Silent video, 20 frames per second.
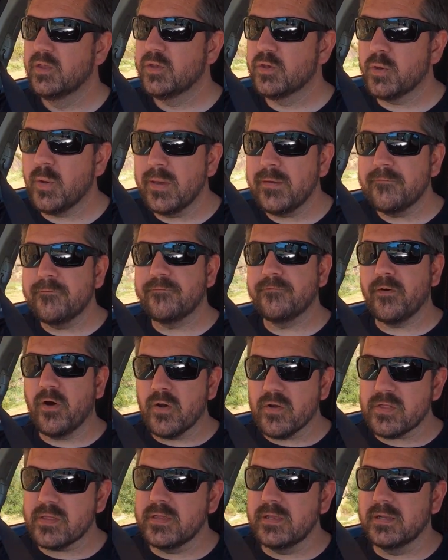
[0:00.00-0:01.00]
You're going
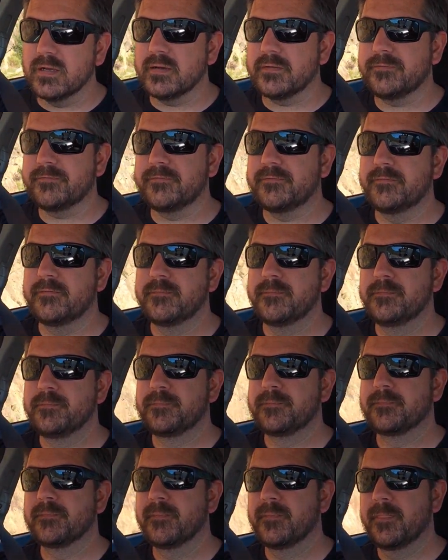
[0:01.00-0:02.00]
fast enough
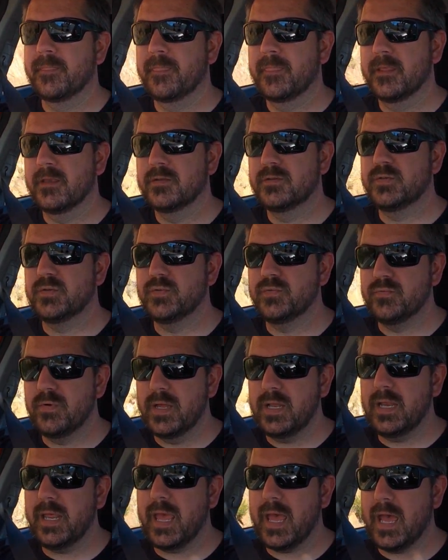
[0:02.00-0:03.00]
to
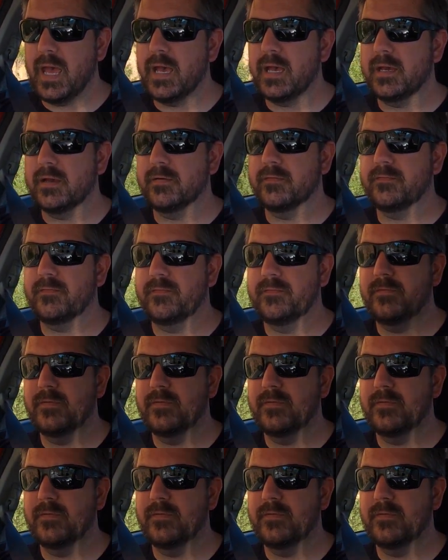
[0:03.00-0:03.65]
really have